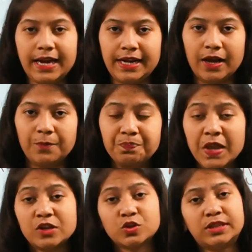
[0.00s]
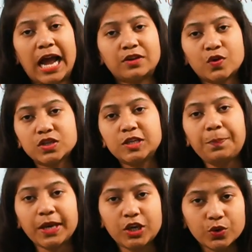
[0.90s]
India. So that was
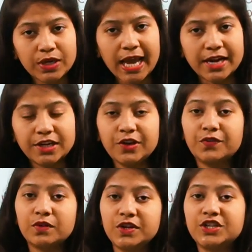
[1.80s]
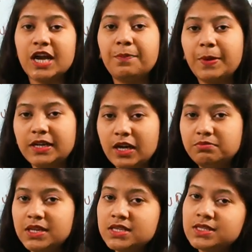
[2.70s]
the peculiarity for which I picked
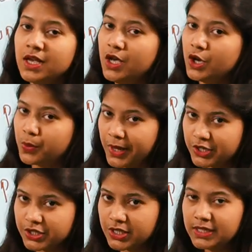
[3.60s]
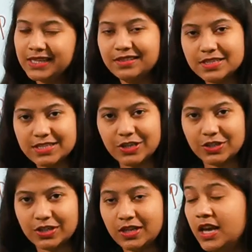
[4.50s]
up this question in this
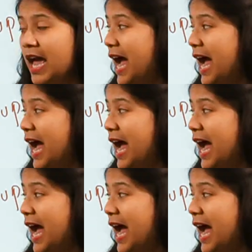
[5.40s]
session.